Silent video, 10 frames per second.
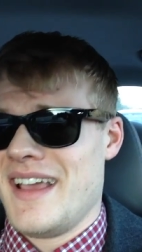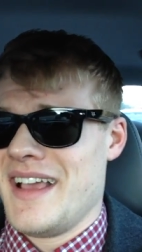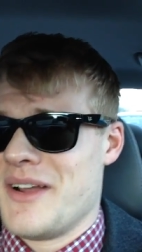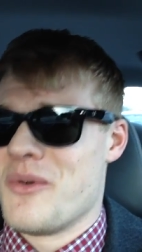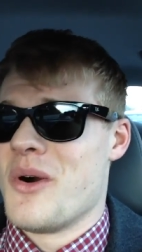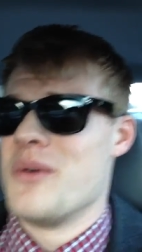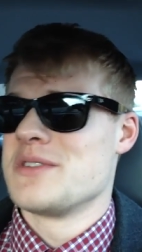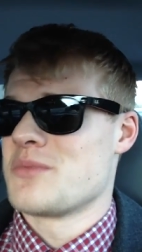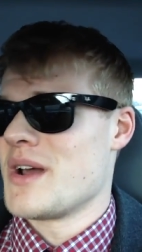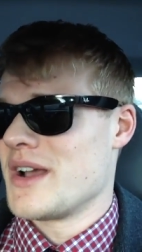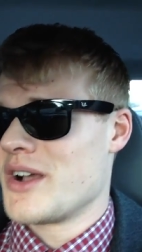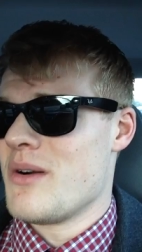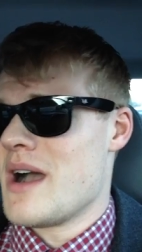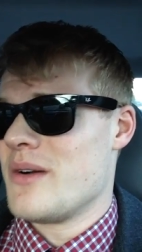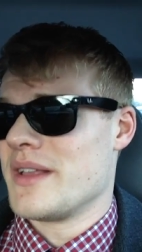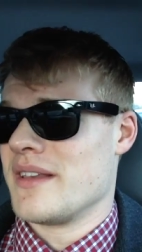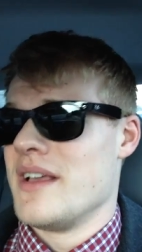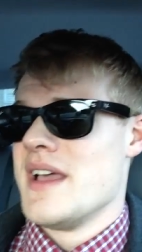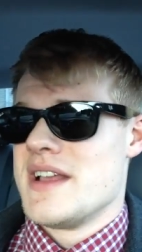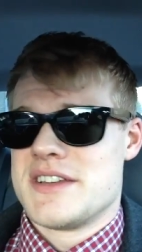and will always want to go out and
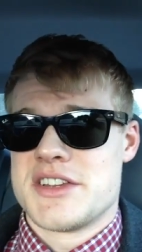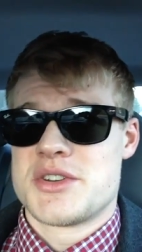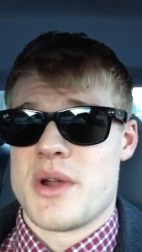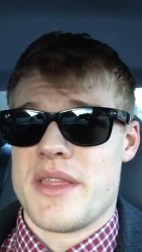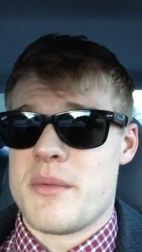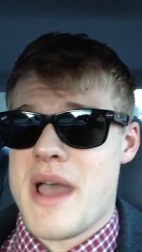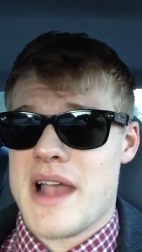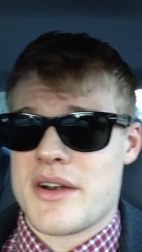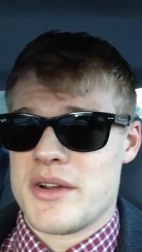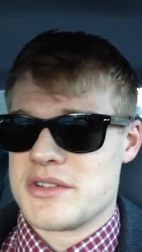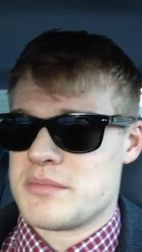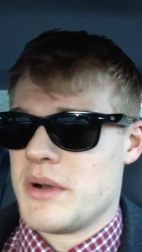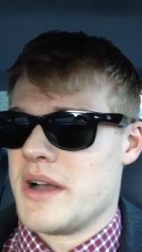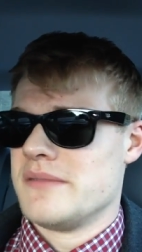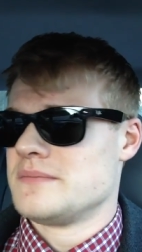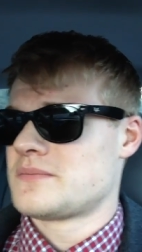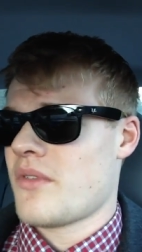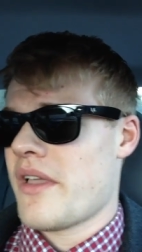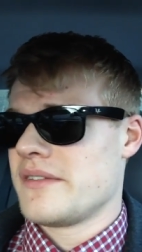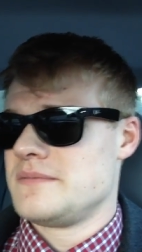destroy their macros. But
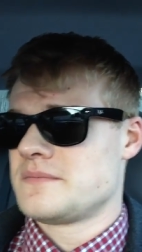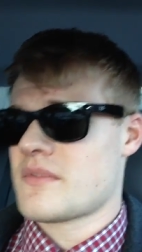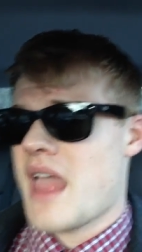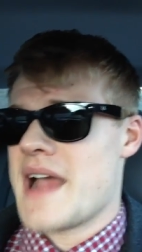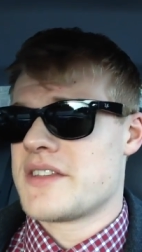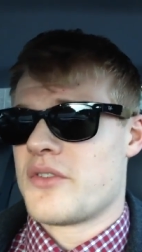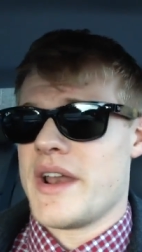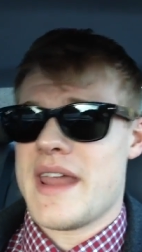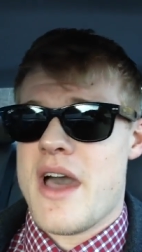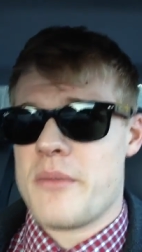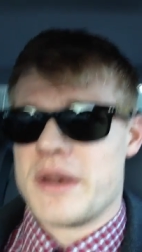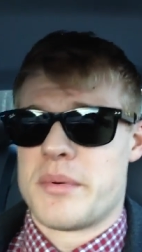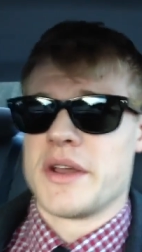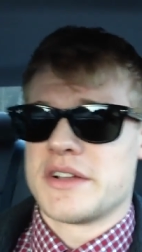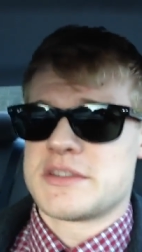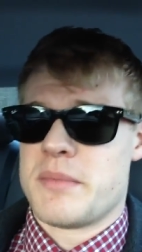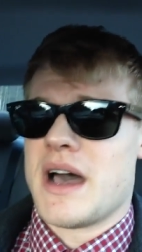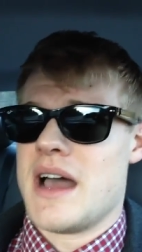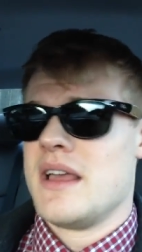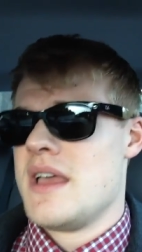as of right now, I'm in a pretty good
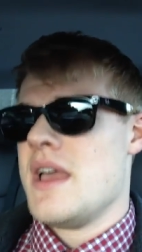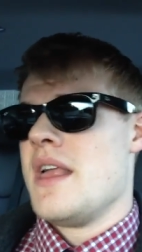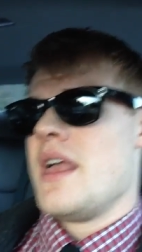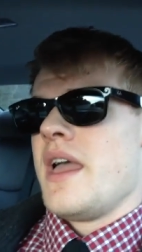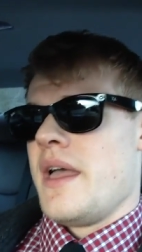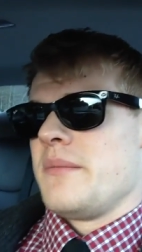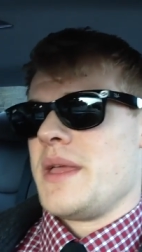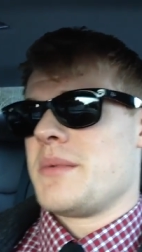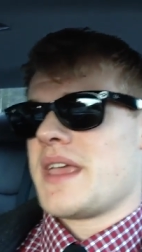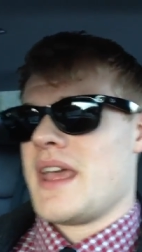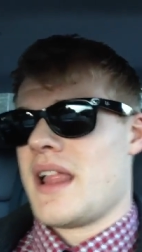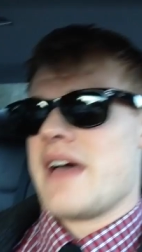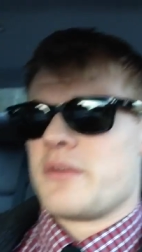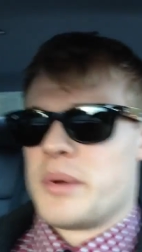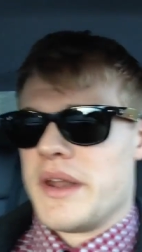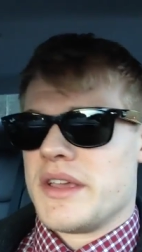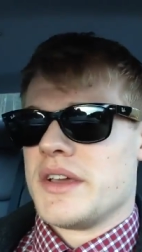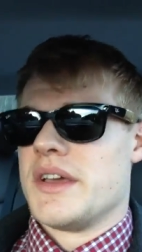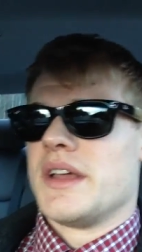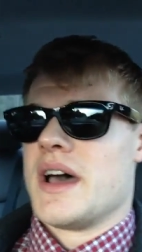spot. Me and Michaela have a pretty
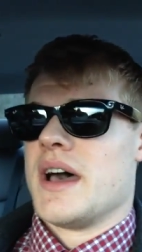good